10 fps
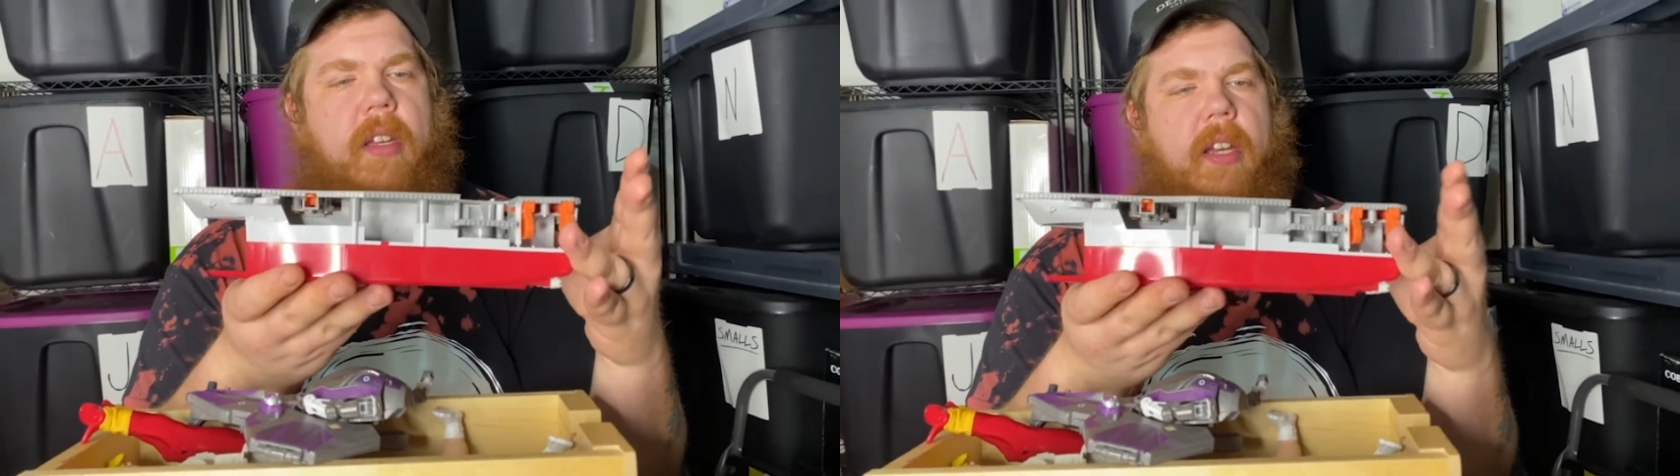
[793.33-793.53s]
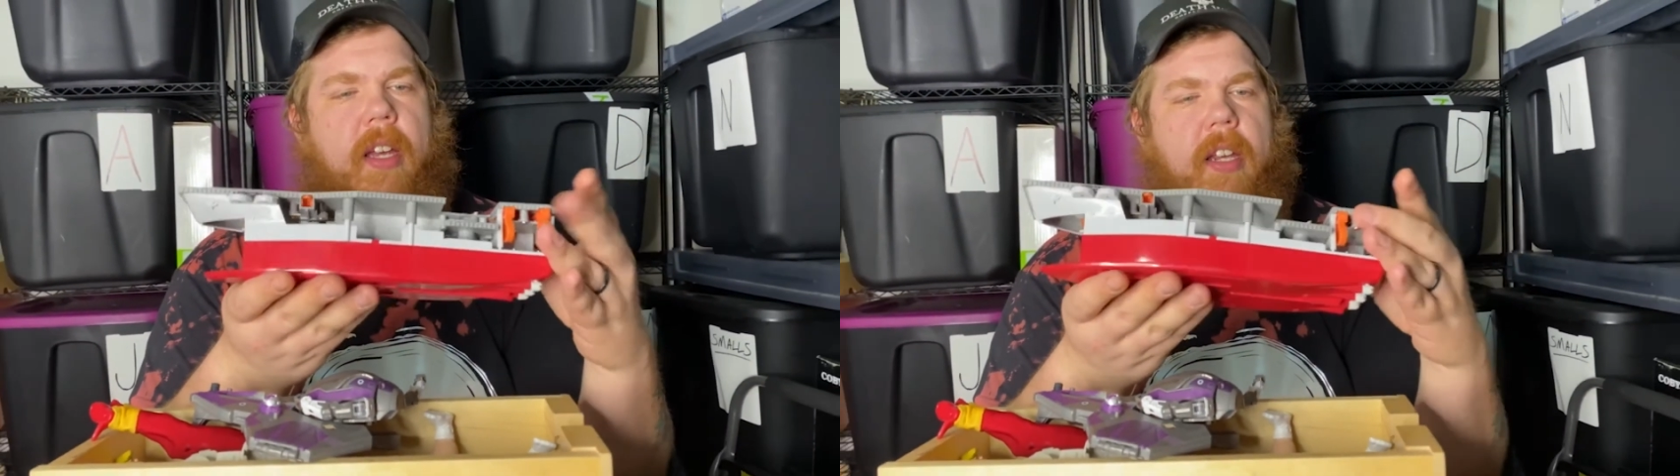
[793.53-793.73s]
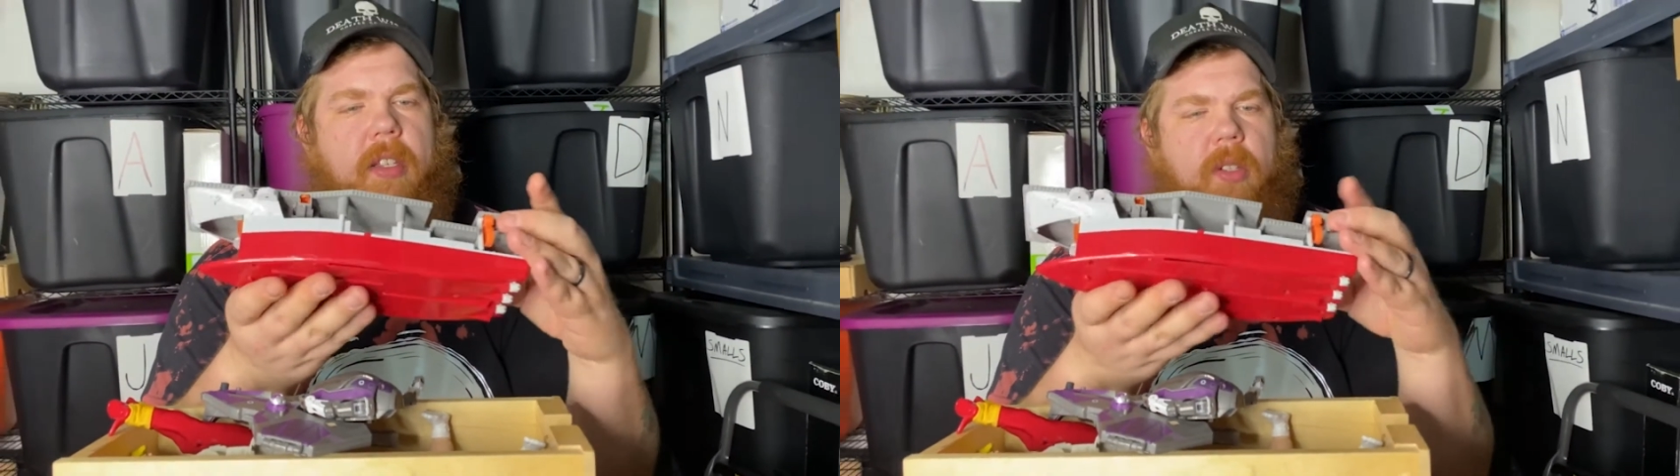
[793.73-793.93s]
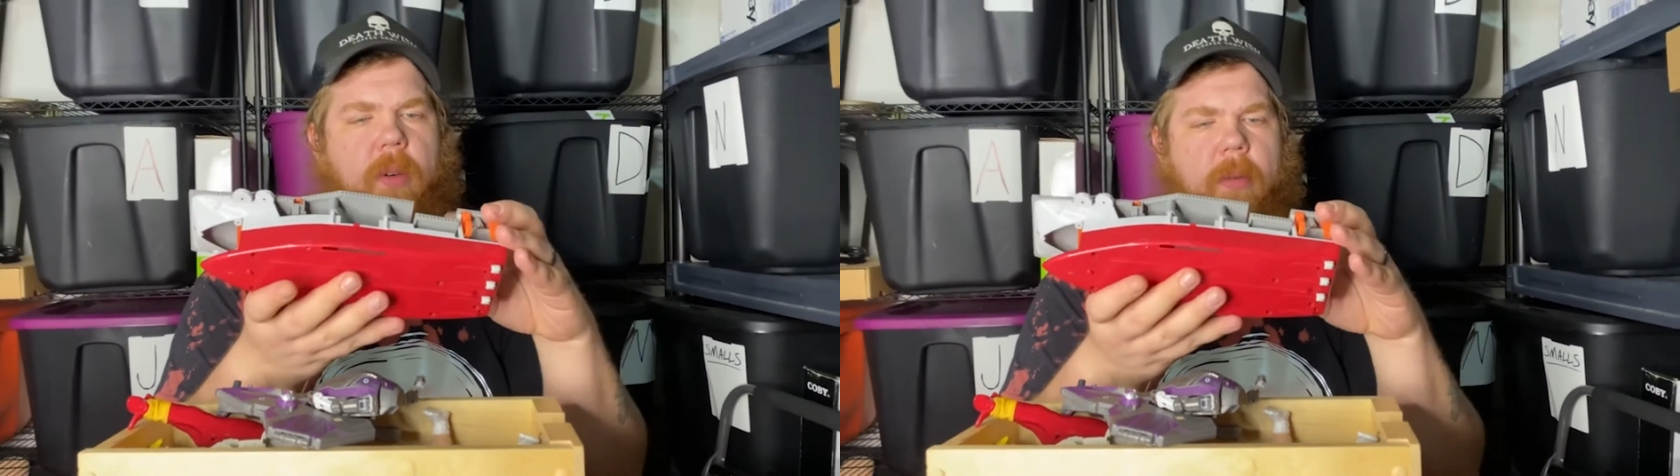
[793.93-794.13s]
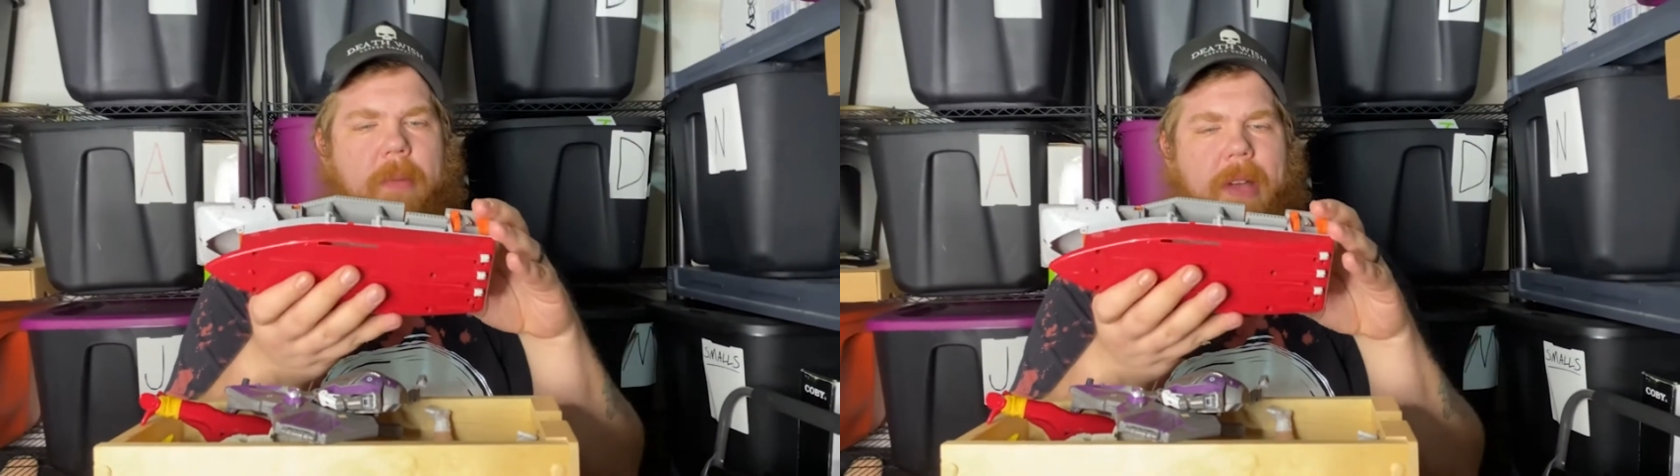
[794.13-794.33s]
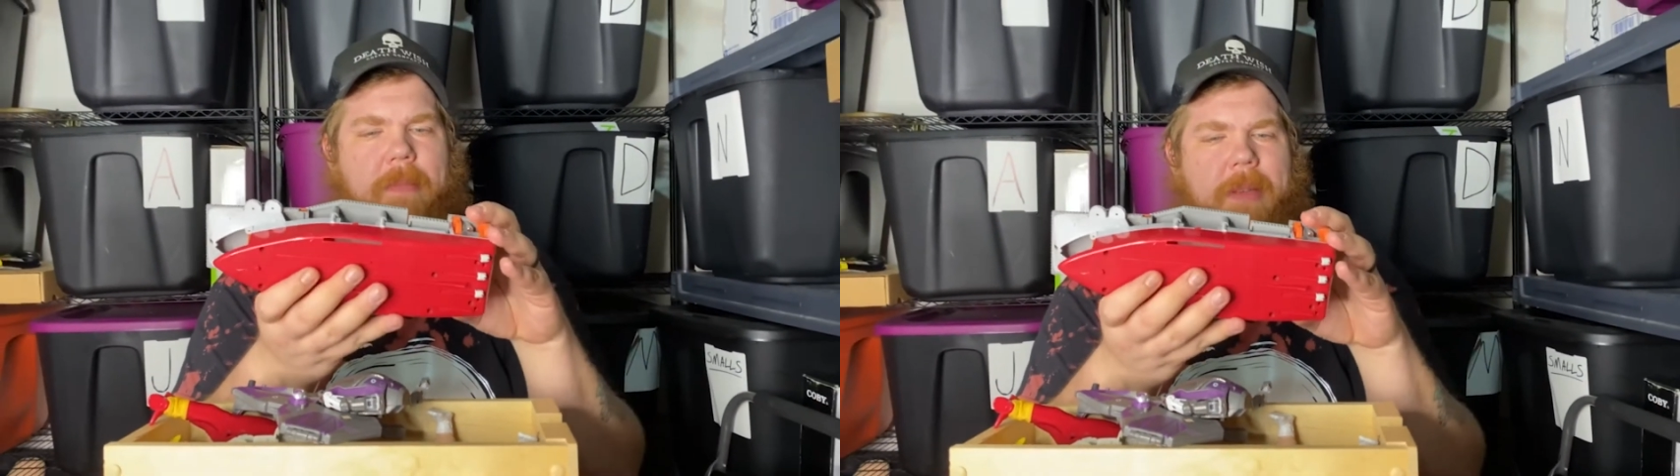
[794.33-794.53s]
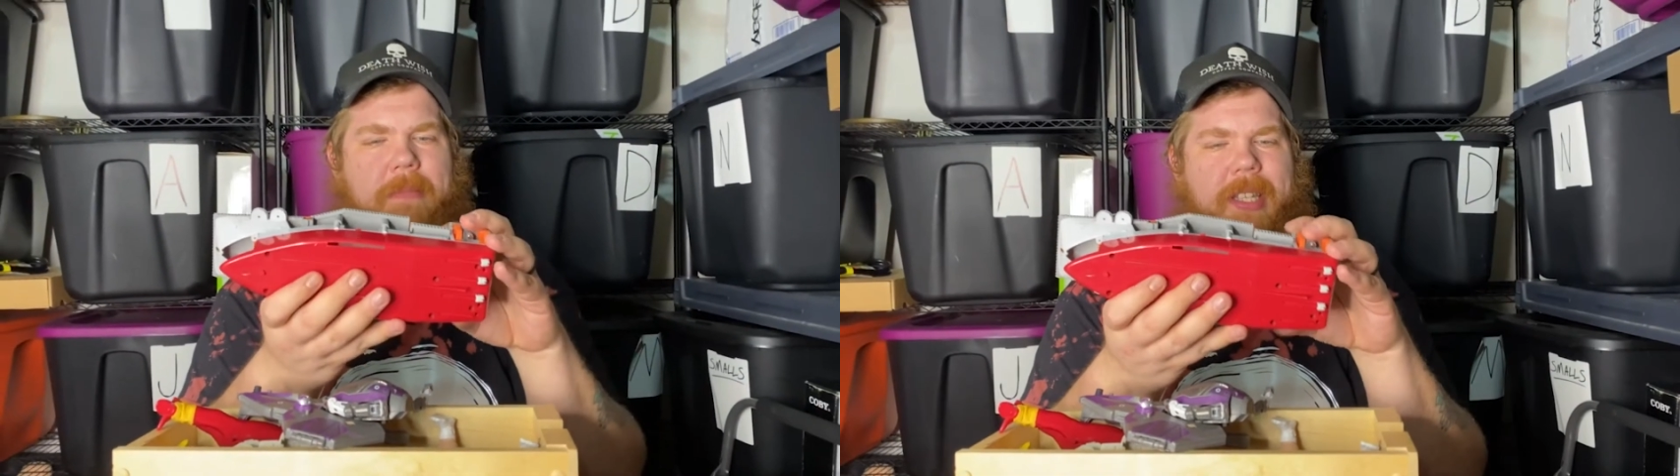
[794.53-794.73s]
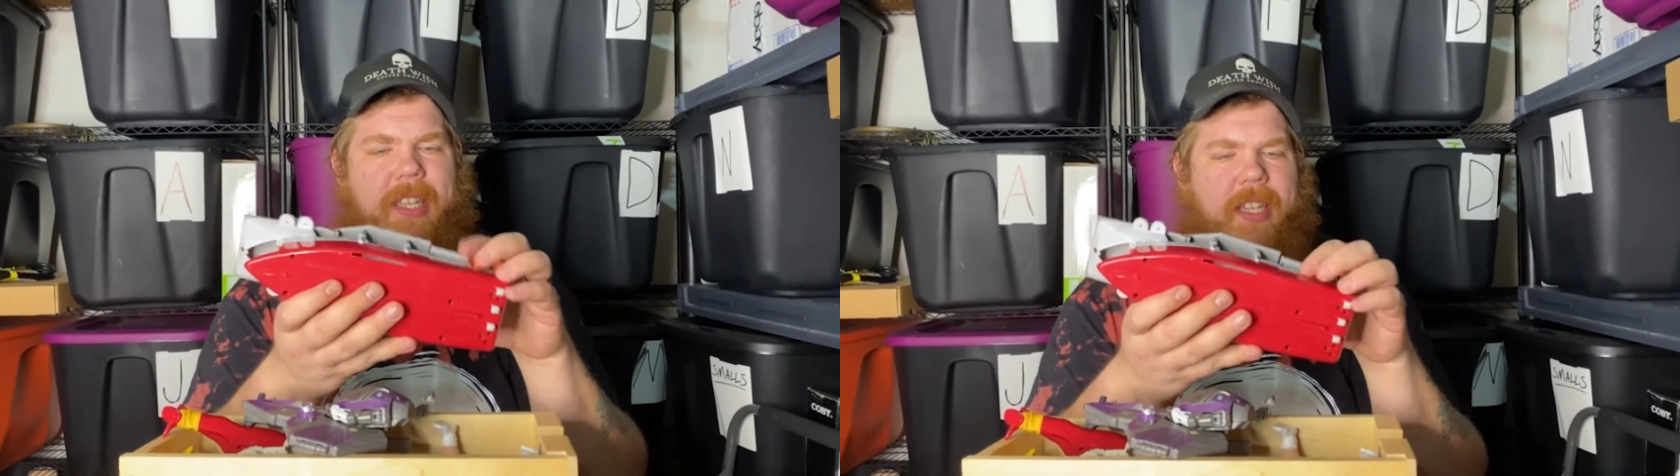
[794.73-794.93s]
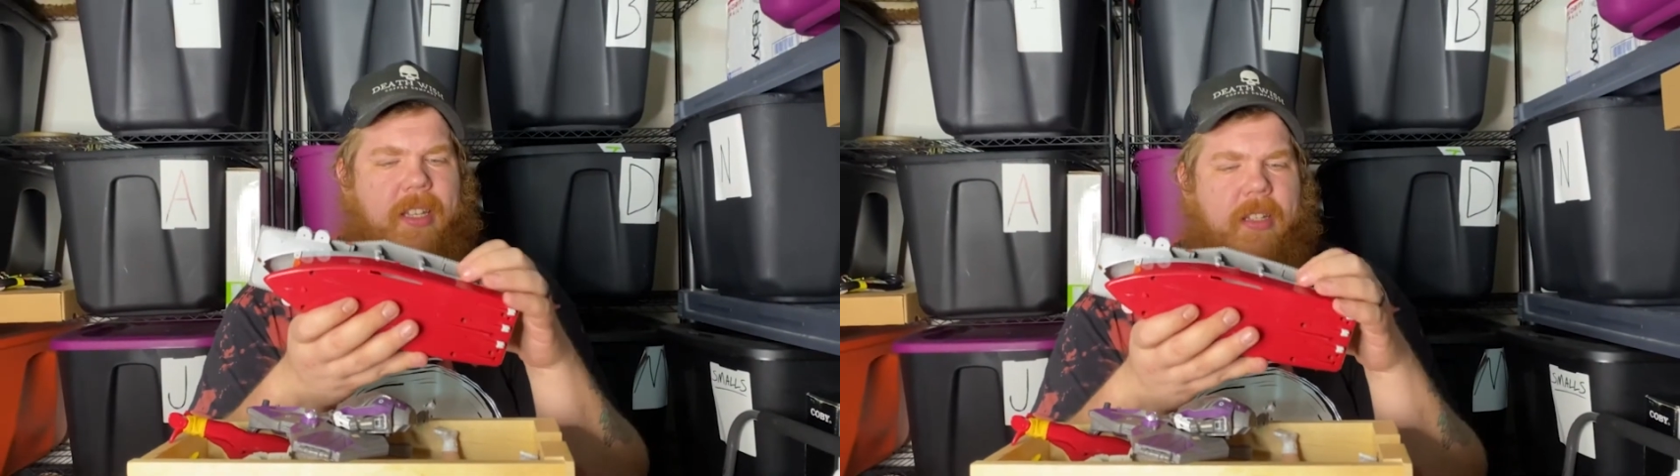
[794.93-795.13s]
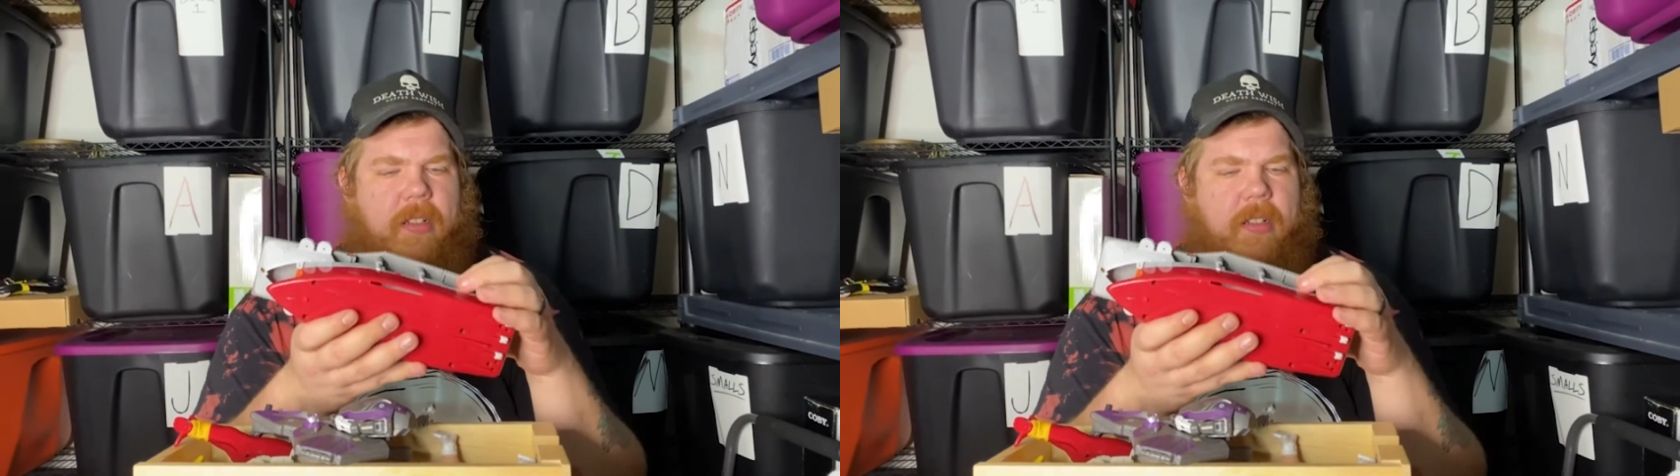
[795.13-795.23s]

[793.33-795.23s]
That's cool. It might be missing.